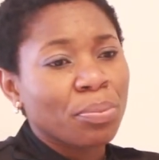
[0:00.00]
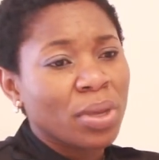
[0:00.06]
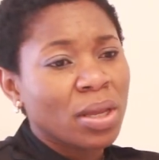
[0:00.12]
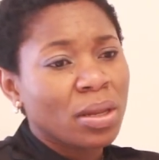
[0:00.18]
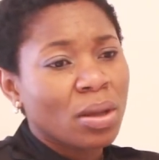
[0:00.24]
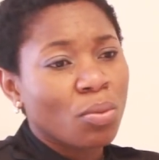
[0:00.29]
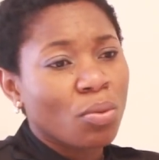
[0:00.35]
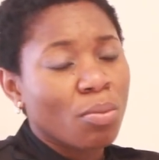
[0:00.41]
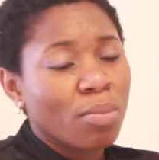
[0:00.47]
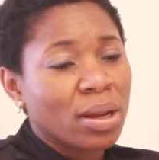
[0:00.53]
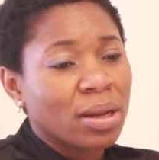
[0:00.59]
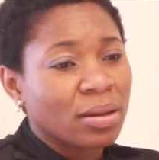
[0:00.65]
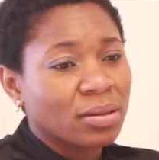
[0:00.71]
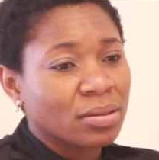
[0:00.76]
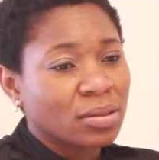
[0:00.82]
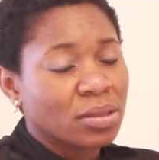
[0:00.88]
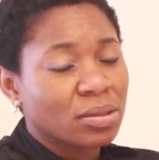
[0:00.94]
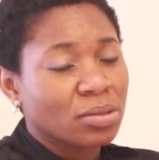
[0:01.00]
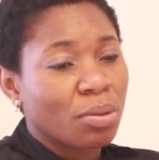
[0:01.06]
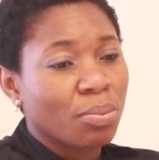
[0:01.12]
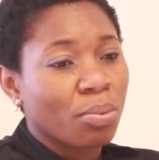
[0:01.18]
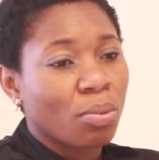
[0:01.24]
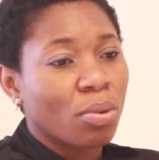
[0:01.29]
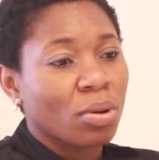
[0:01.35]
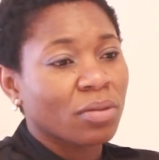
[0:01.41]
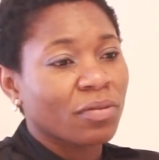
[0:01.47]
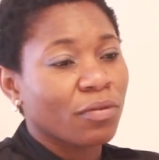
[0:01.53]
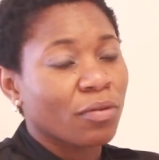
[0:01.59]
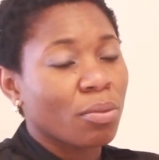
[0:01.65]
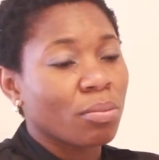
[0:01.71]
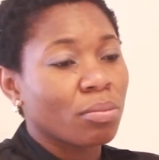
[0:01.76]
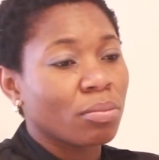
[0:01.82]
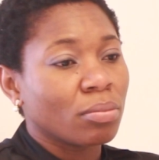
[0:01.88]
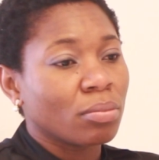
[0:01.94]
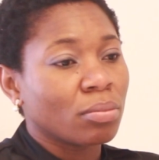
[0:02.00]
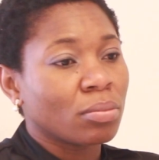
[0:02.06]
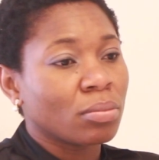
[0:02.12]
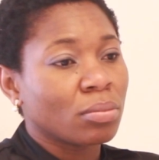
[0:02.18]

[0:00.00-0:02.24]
being a woman doesn't stop one from